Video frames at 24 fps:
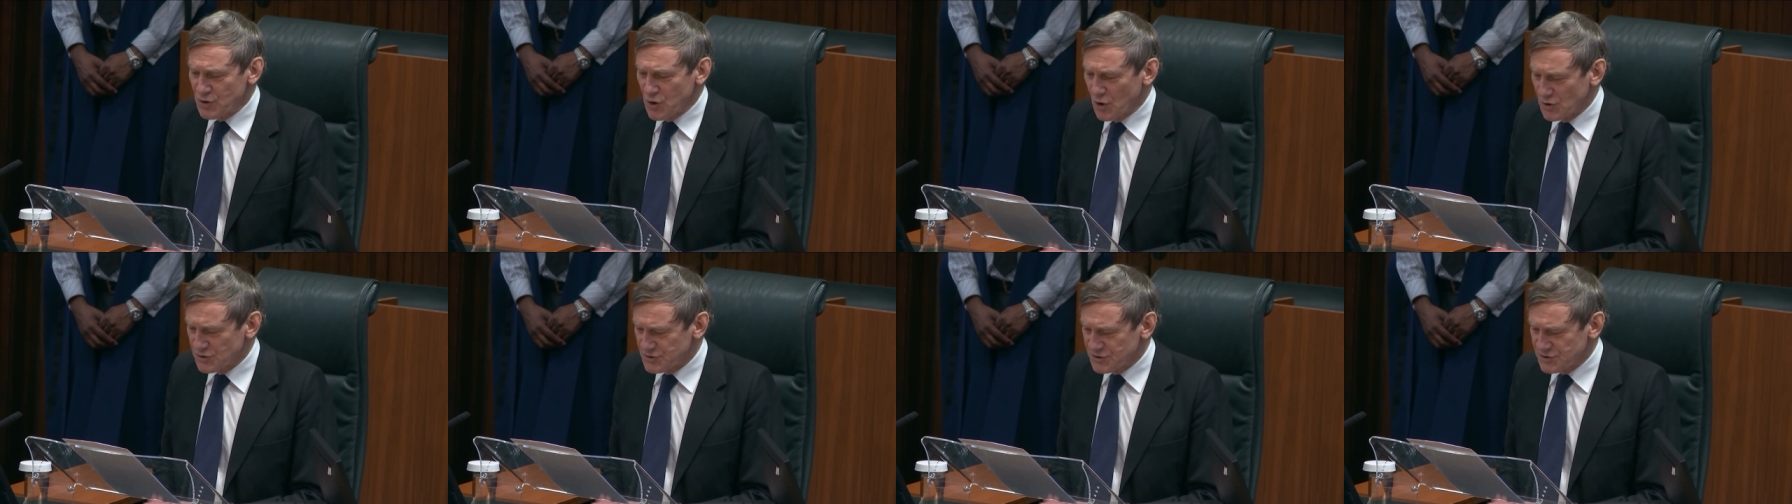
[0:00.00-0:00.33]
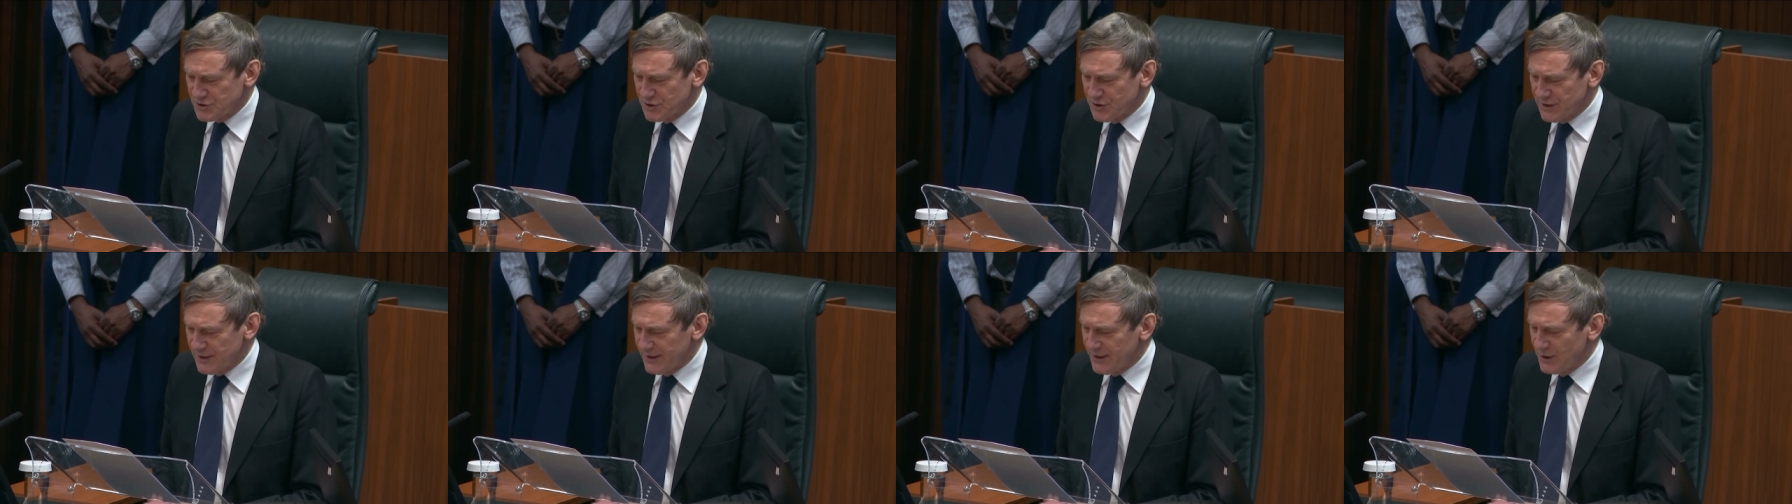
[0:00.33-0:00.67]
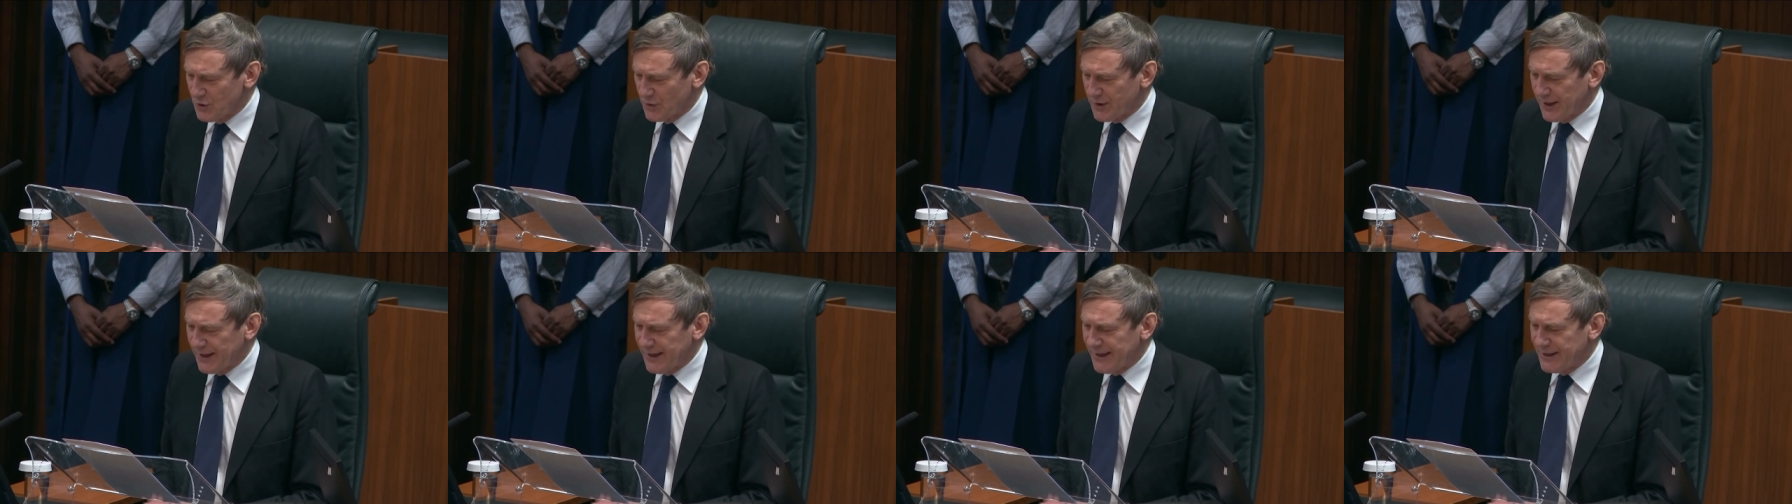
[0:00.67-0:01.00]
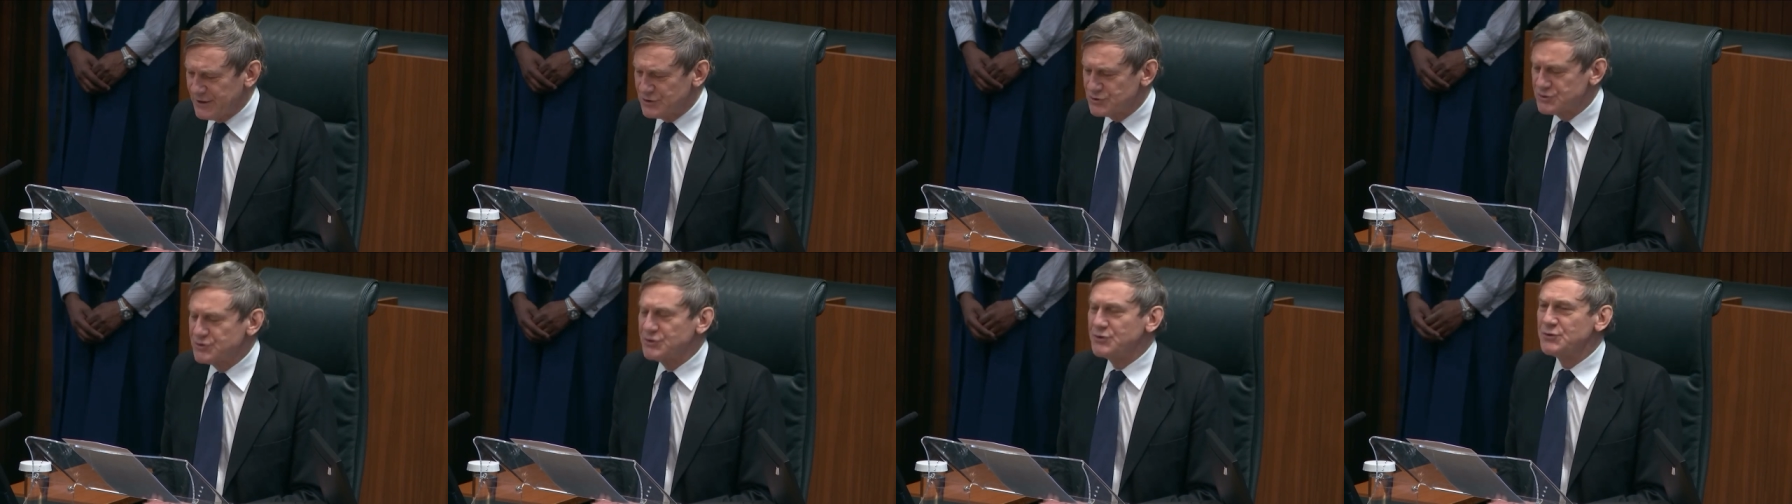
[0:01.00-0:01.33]
constantly looking
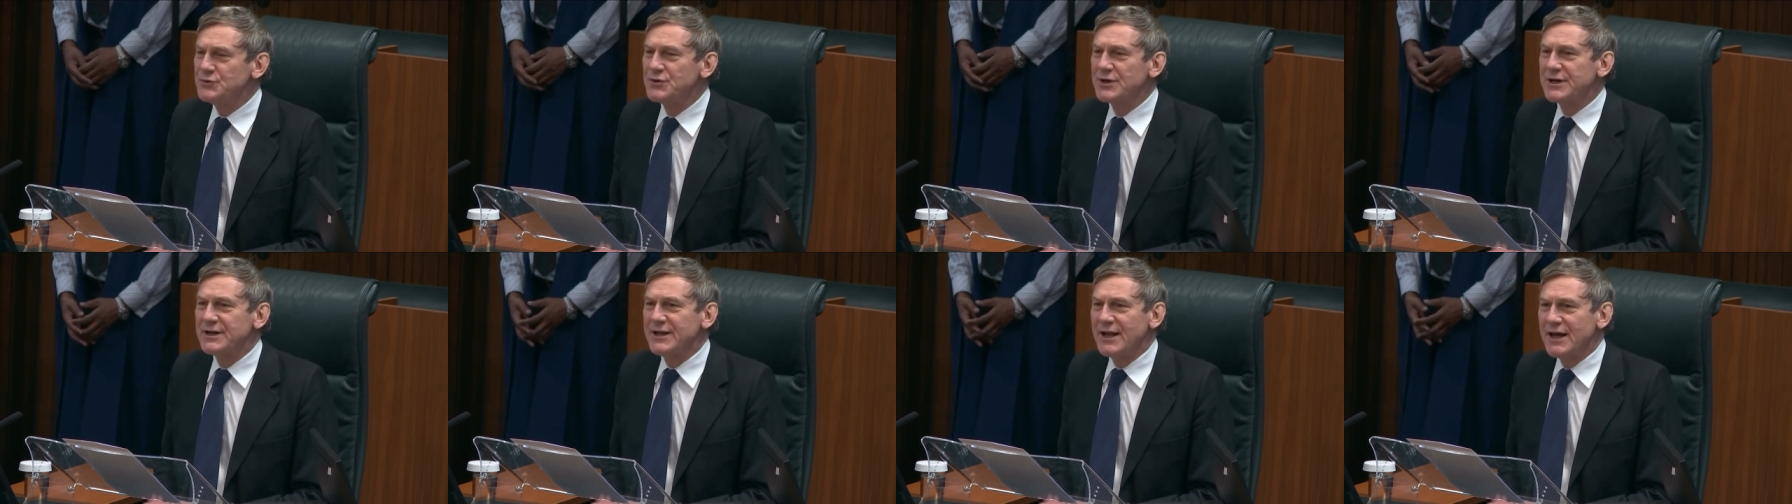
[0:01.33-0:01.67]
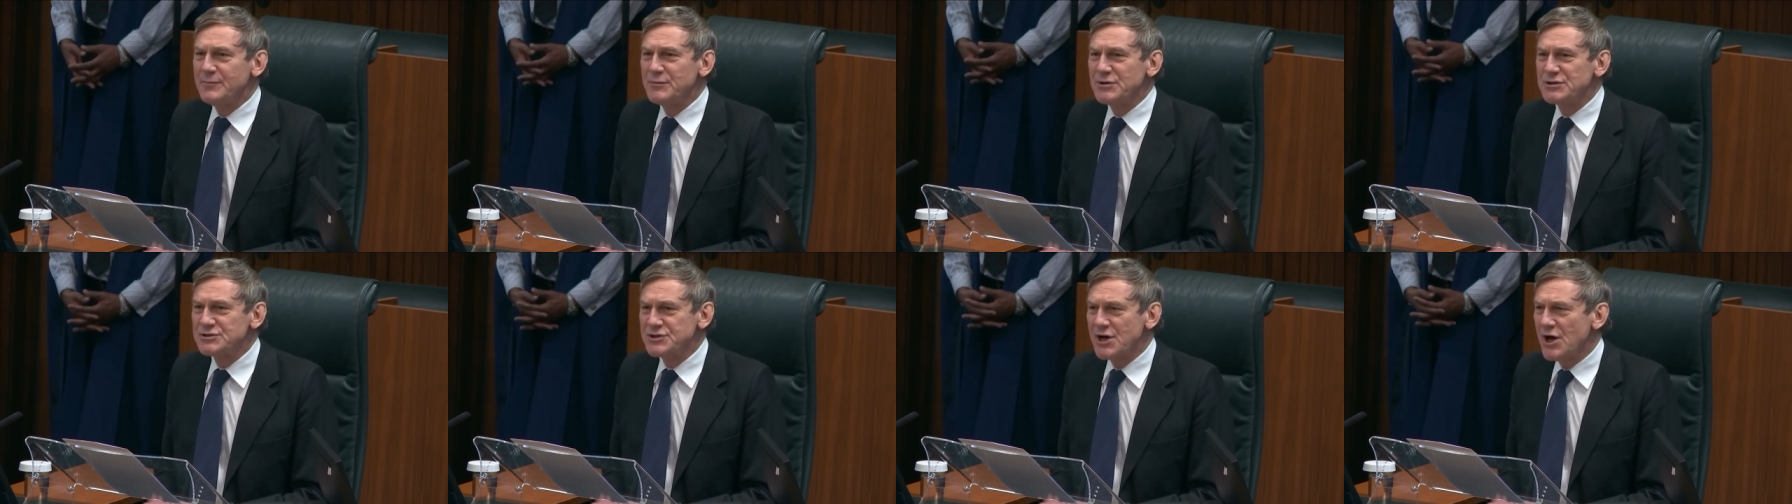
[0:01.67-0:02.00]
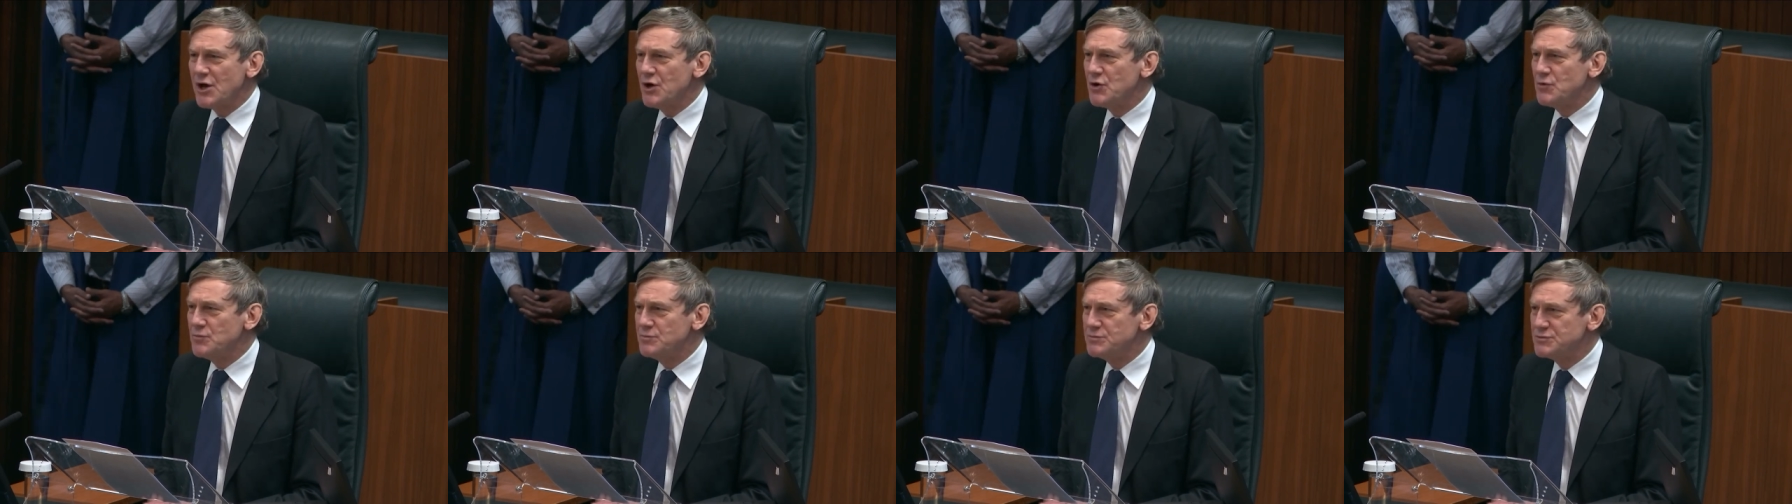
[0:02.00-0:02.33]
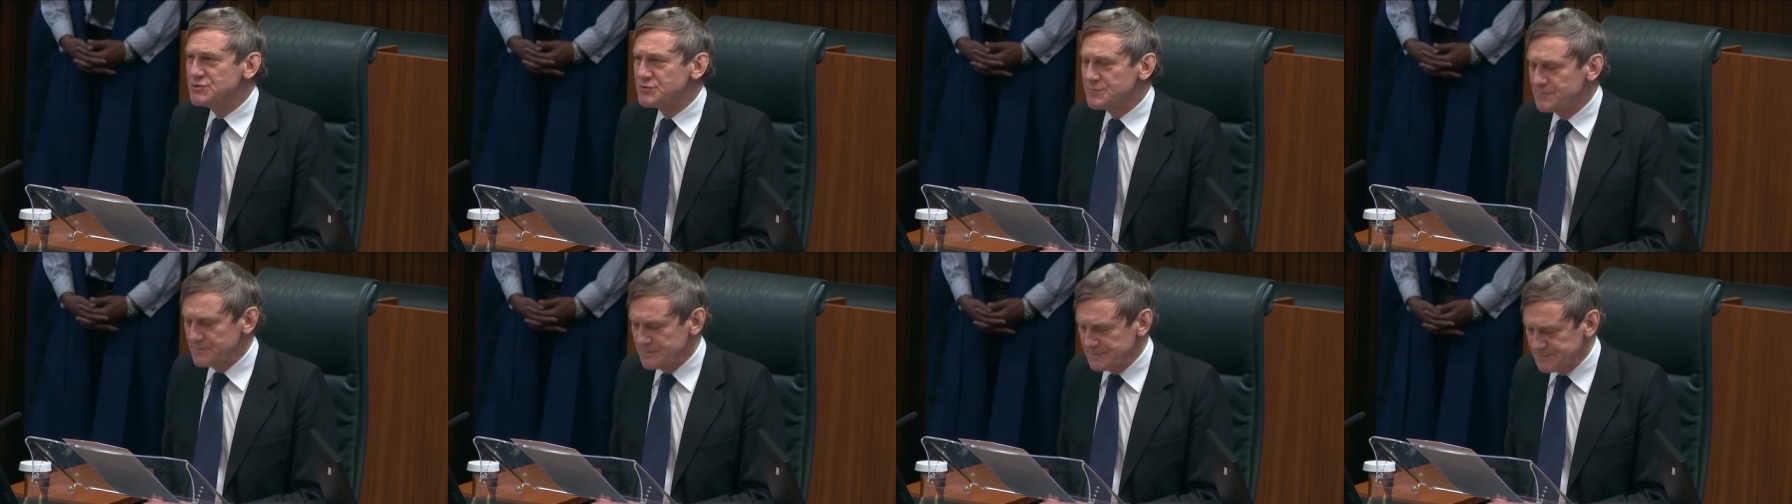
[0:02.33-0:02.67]
into the claimant's
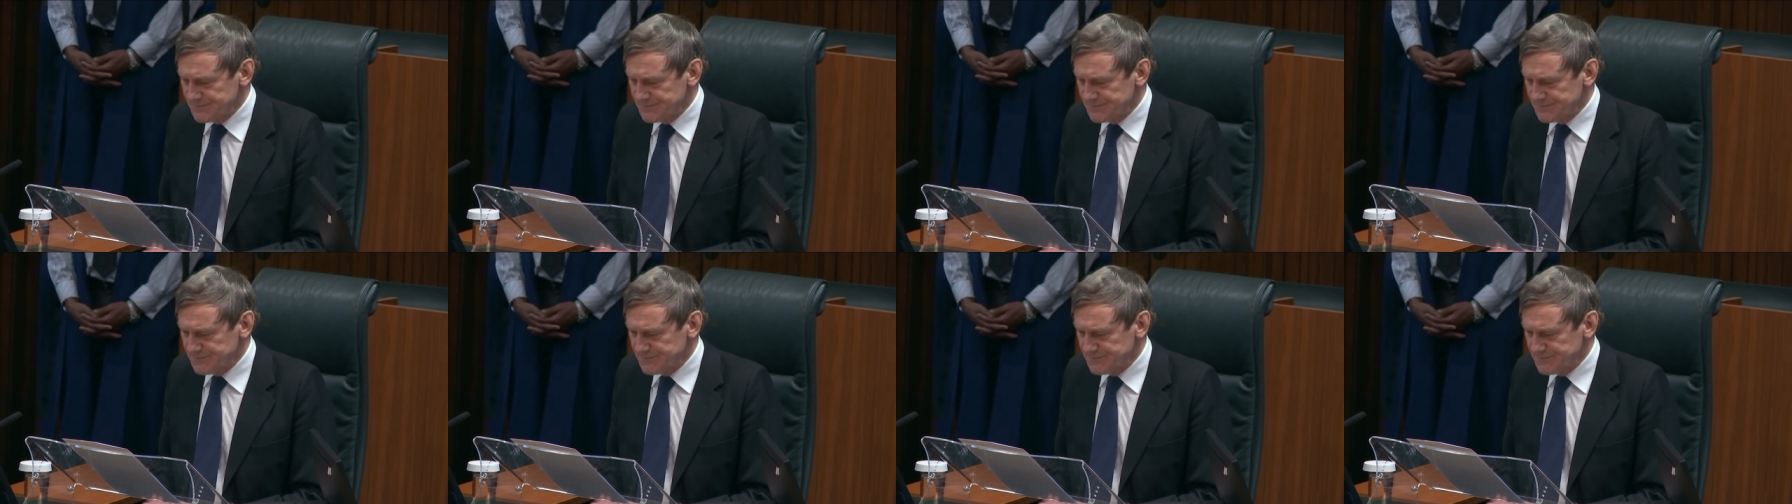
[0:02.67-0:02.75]
homes.